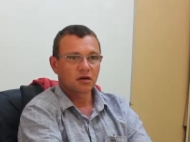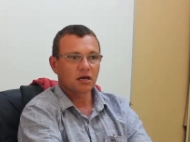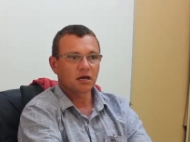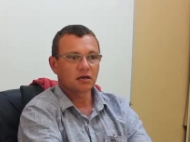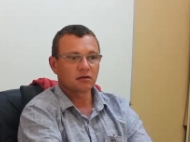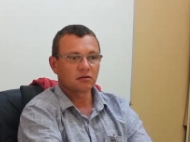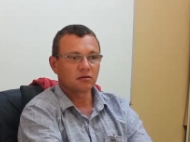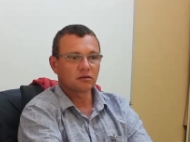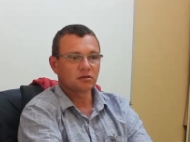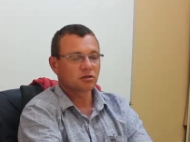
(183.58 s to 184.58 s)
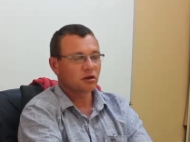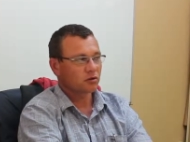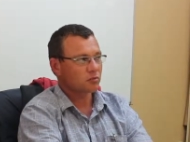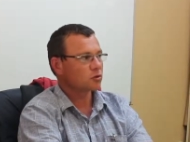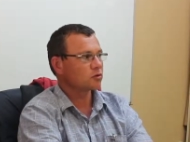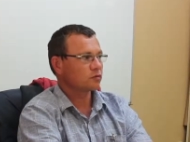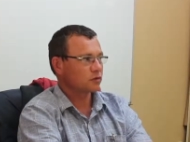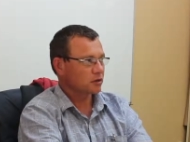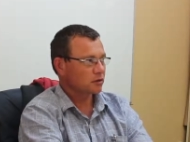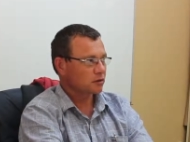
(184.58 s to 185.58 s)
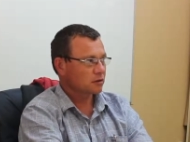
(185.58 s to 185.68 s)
and it's growing beautifully.